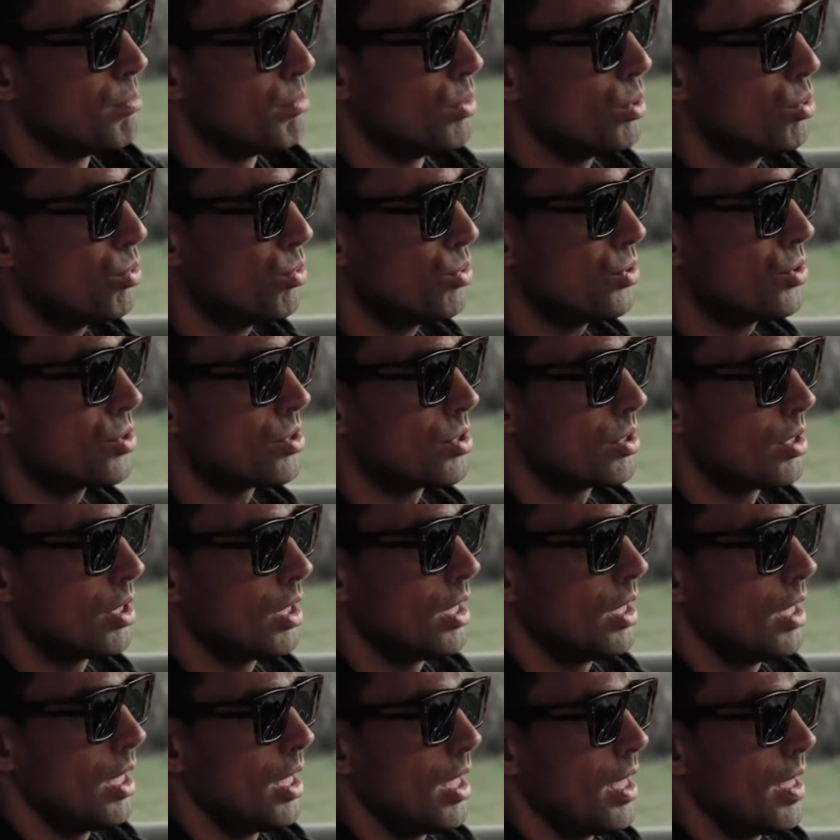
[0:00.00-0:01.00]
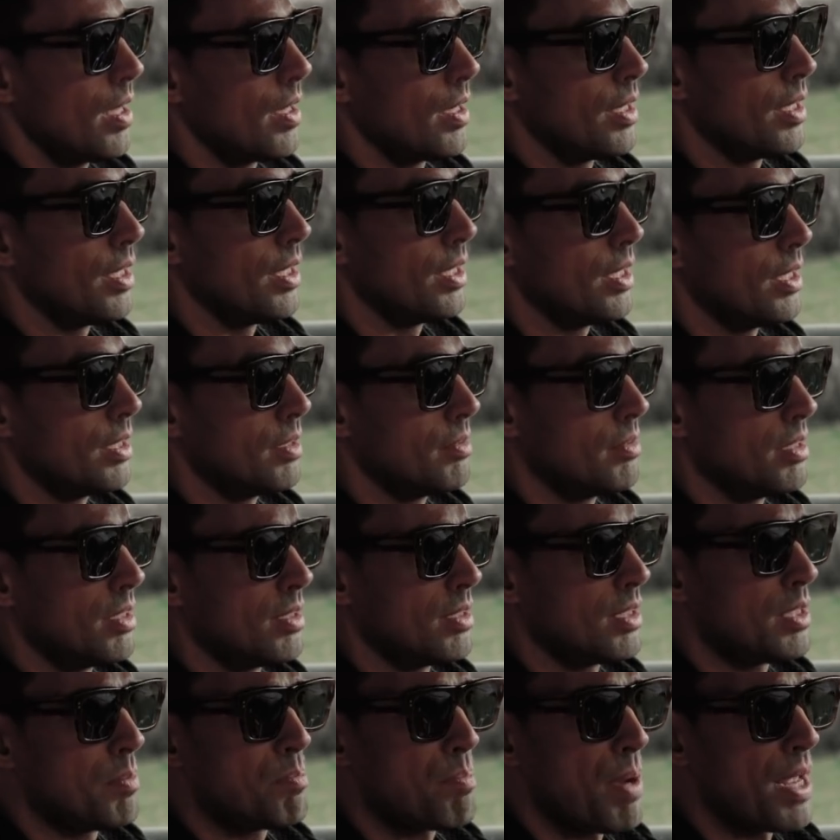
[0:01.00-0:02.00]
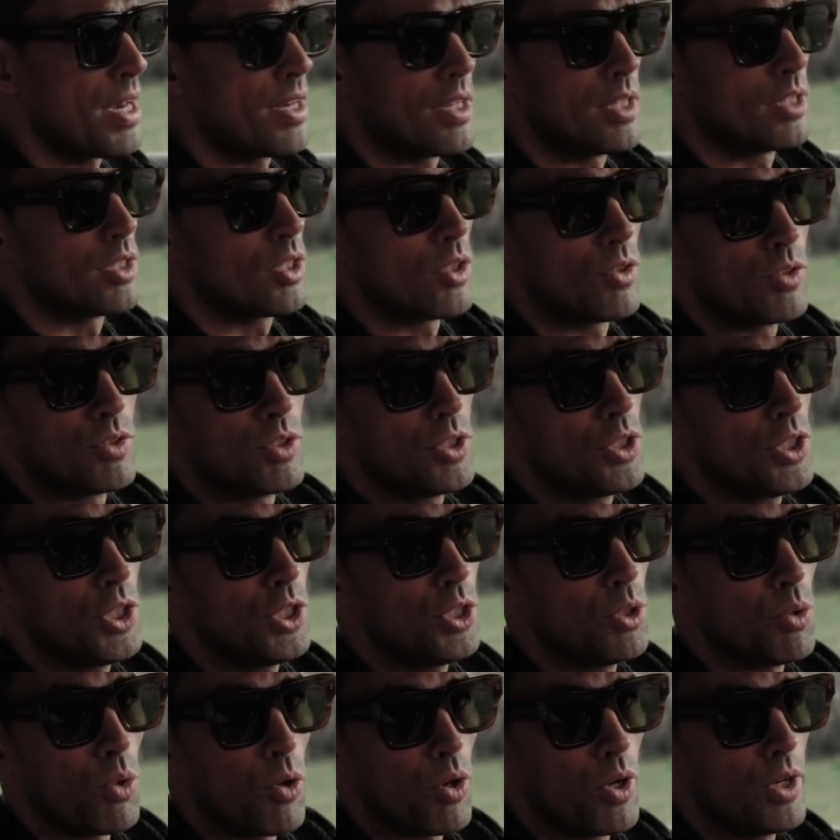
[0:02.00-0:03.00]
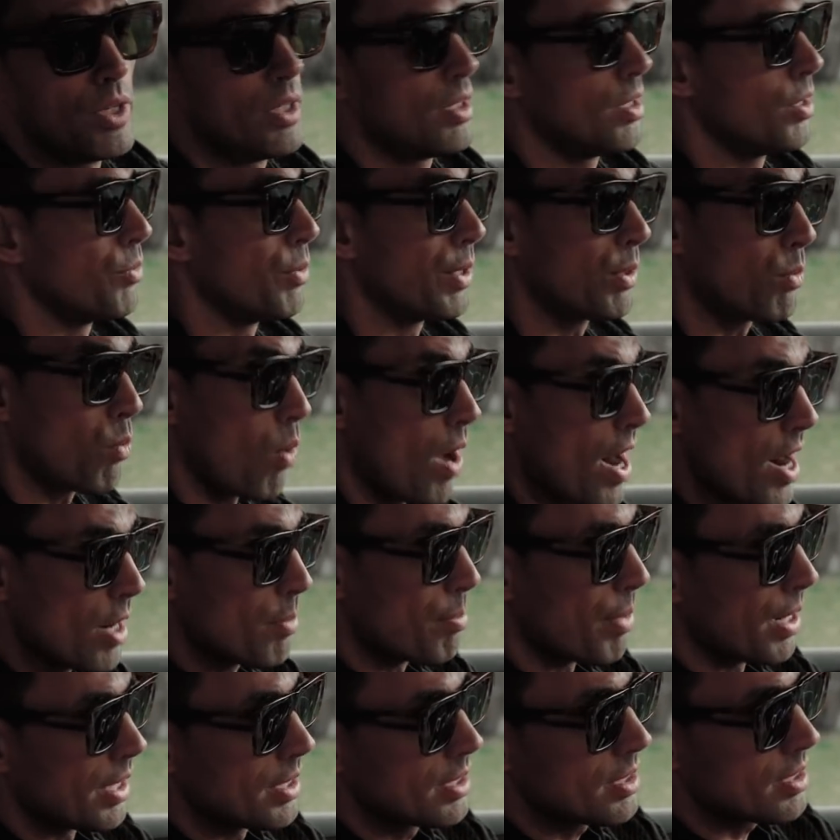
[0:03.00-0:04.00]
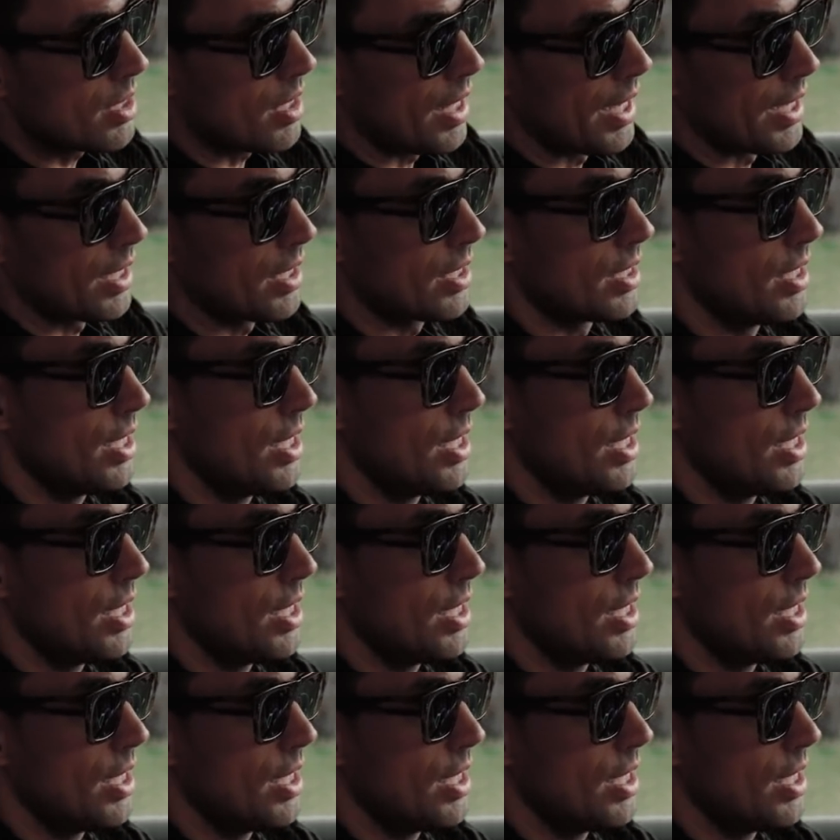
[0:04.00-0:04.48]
moods dependent on your requirements, like